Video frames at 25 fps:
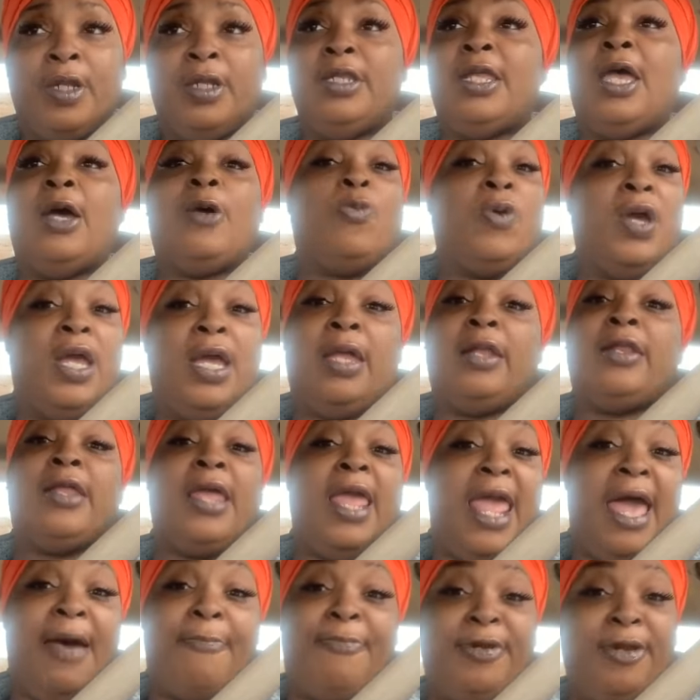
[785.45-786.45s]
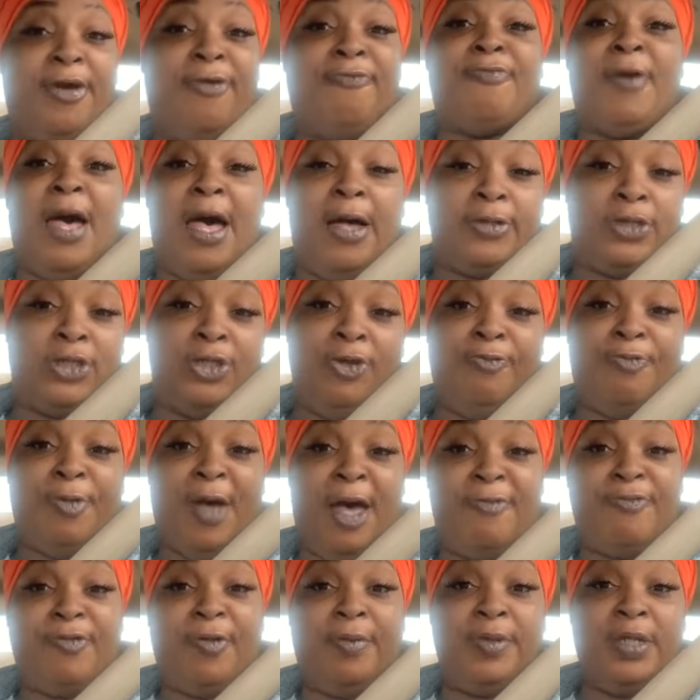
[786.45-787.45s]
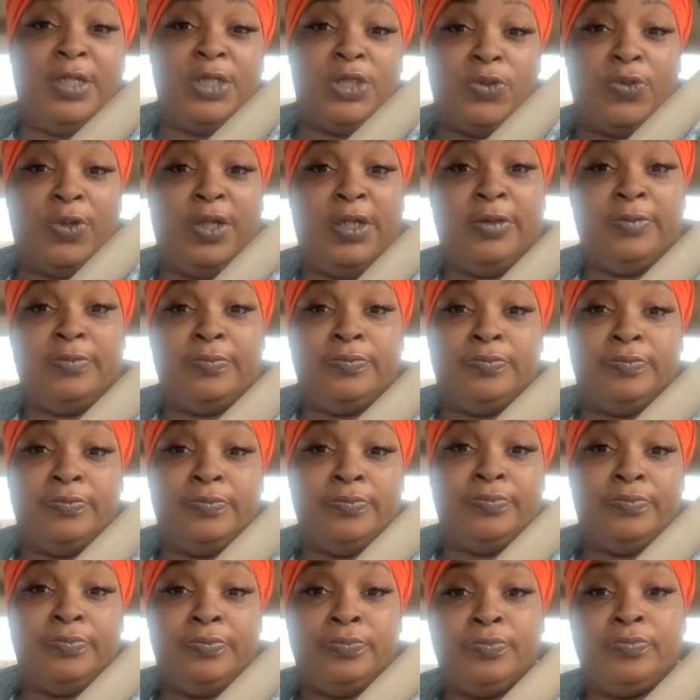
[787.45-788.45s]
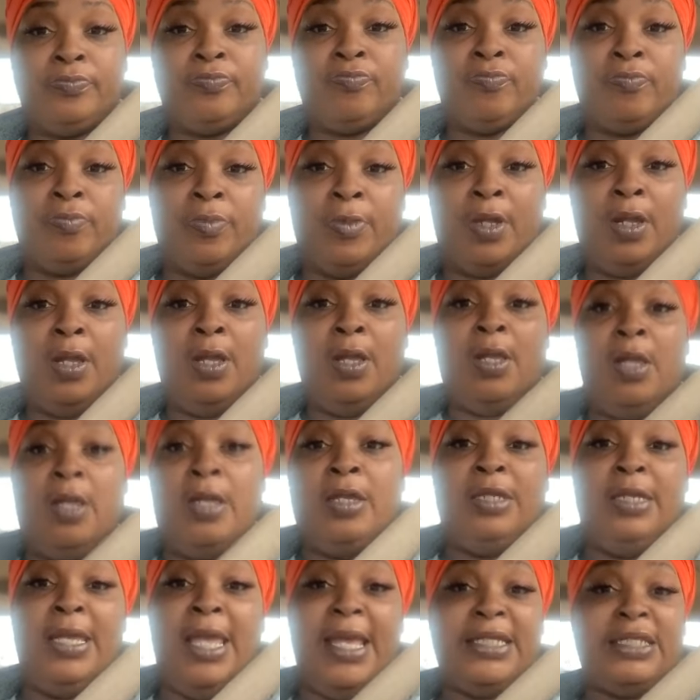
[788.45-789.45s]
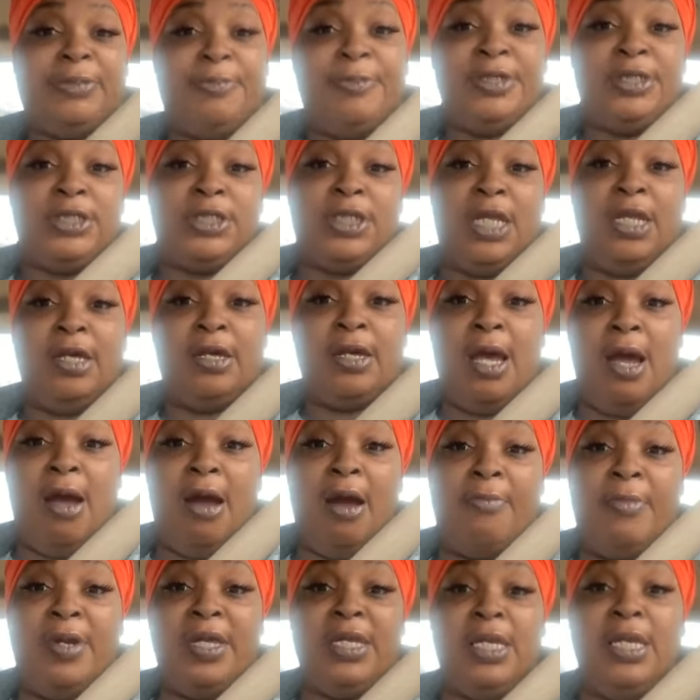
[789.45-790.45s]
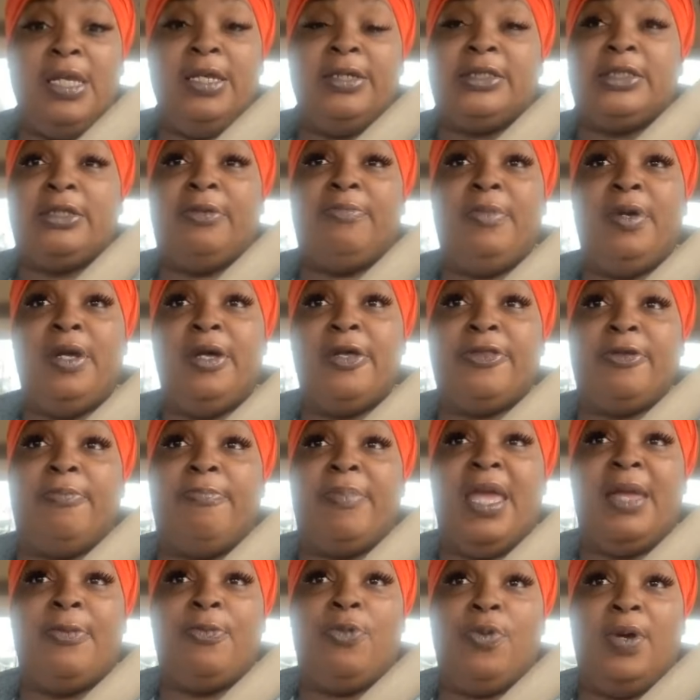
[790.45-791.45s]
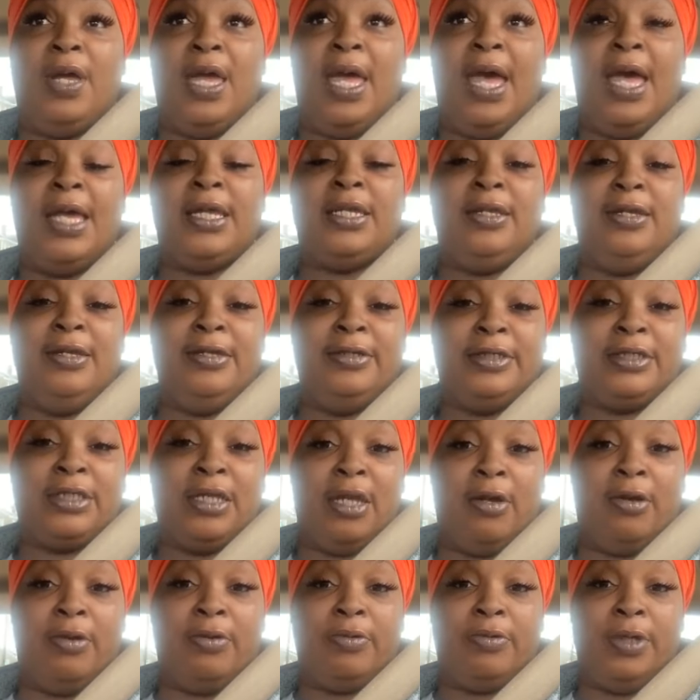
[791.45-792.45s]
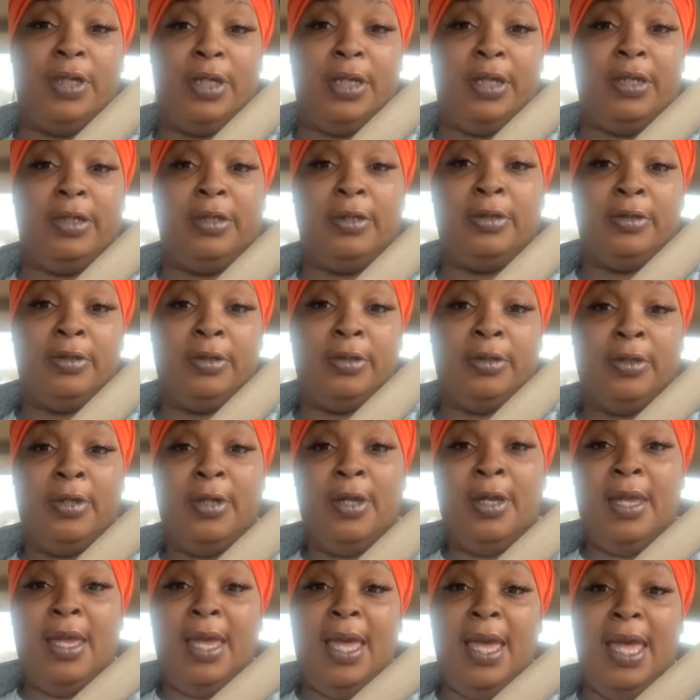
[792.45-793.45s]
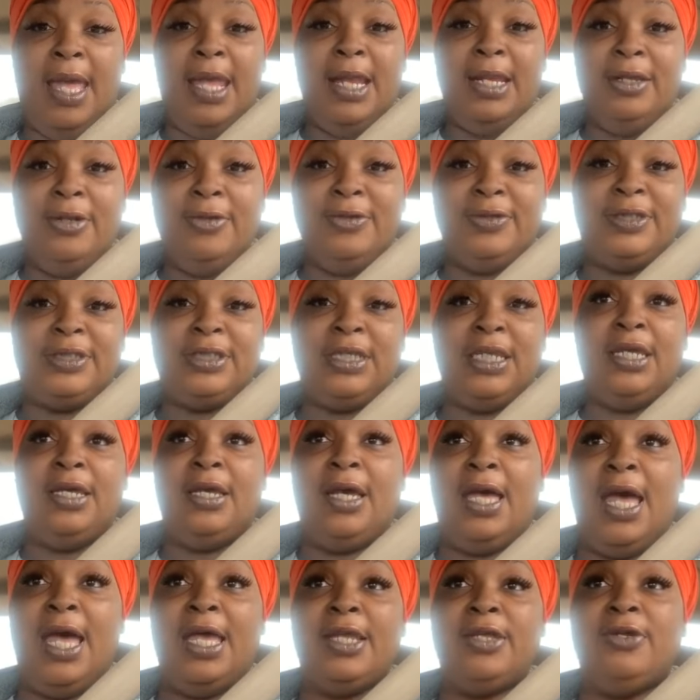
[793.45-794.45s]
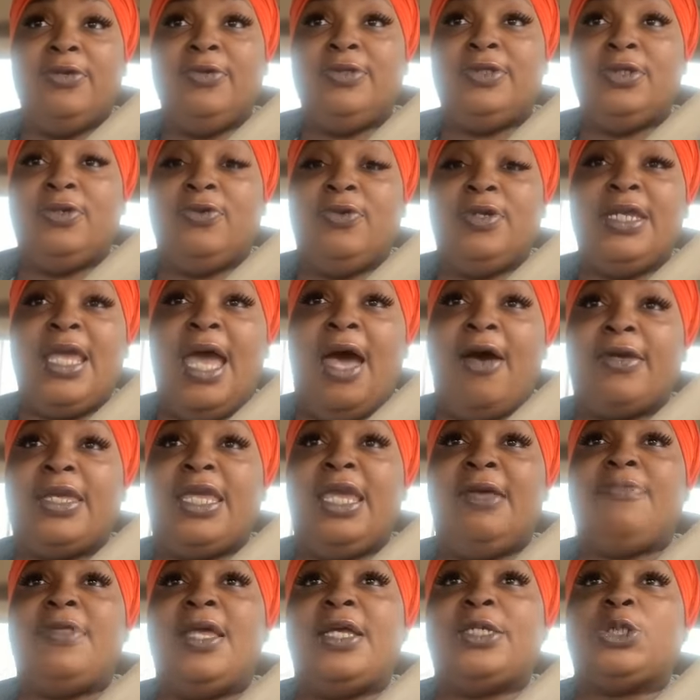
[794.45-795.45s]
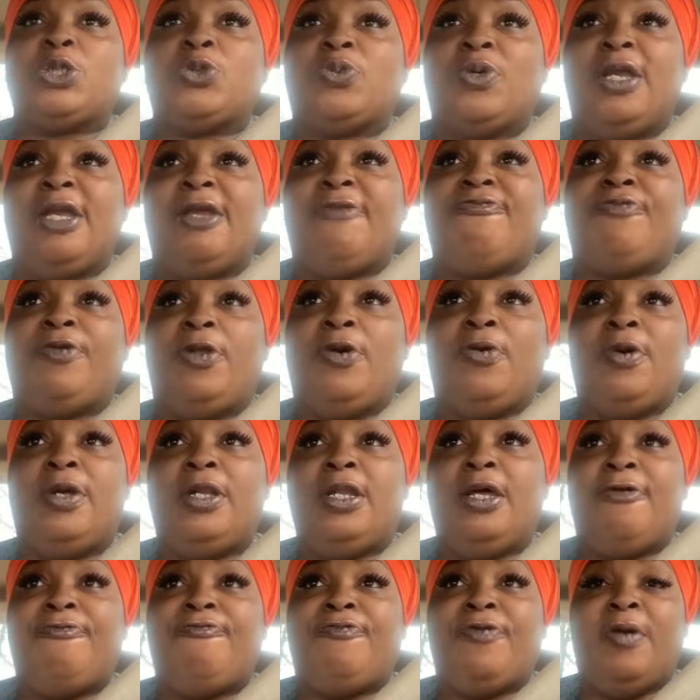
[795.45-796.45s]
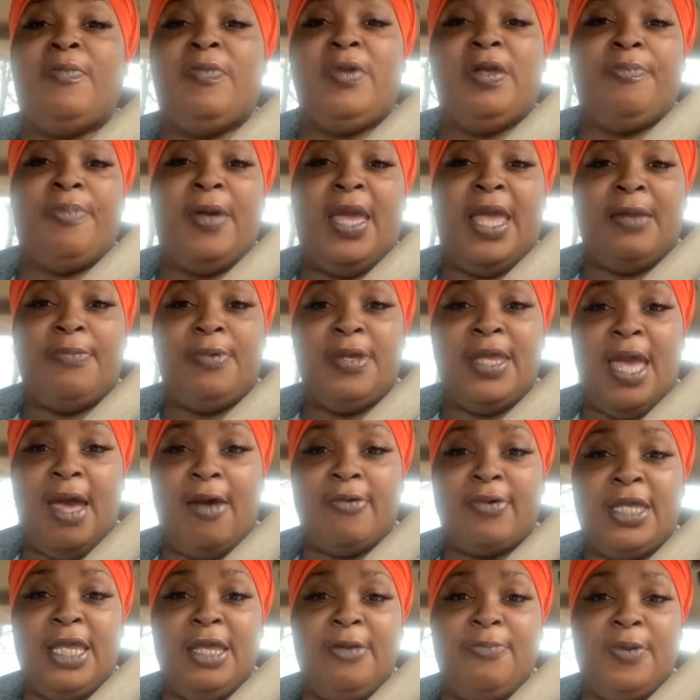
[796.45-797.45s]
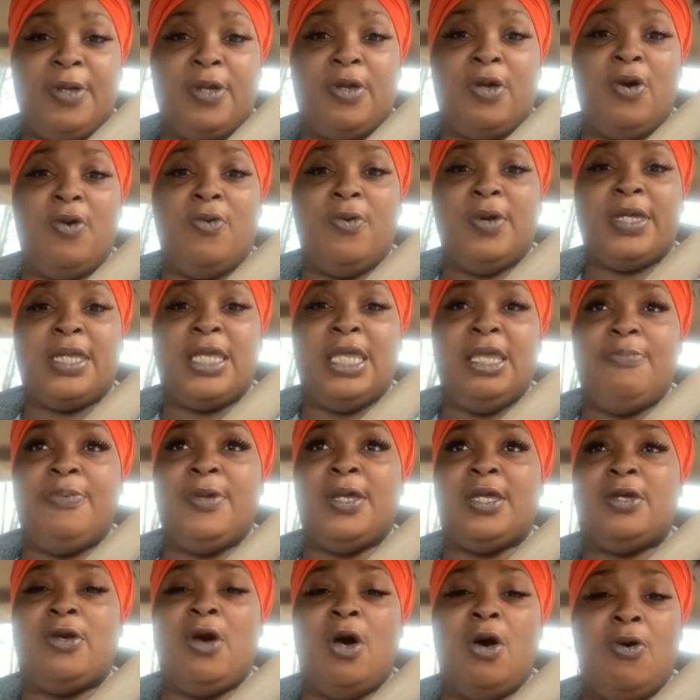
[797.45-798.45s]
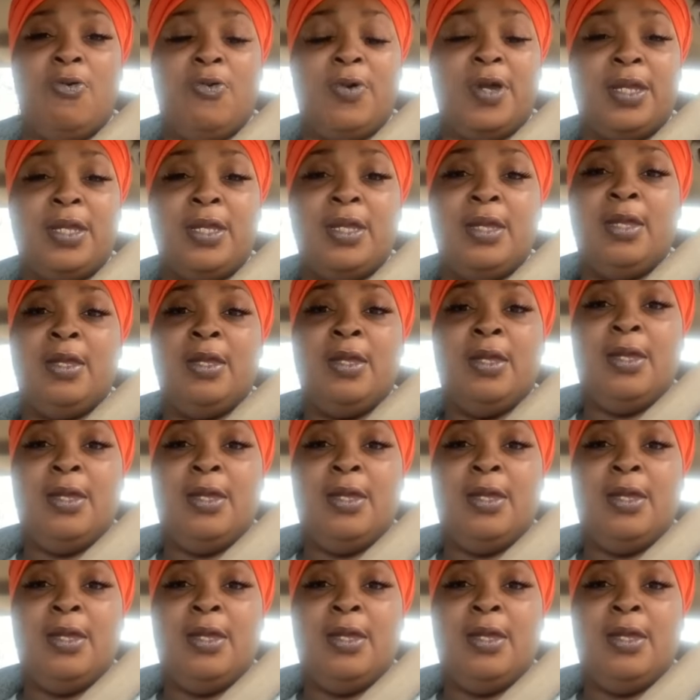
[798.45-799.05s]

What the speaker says: That, well, the apple don't fall too far from the tree. Mm-hmm. Yes, Michelle, karma is a mother, baby, with high heels on, honey. Hey, Lucia, how you doing? Y'all keep that stream flowing up for me, baby. Y'all keep it going. Keep it going.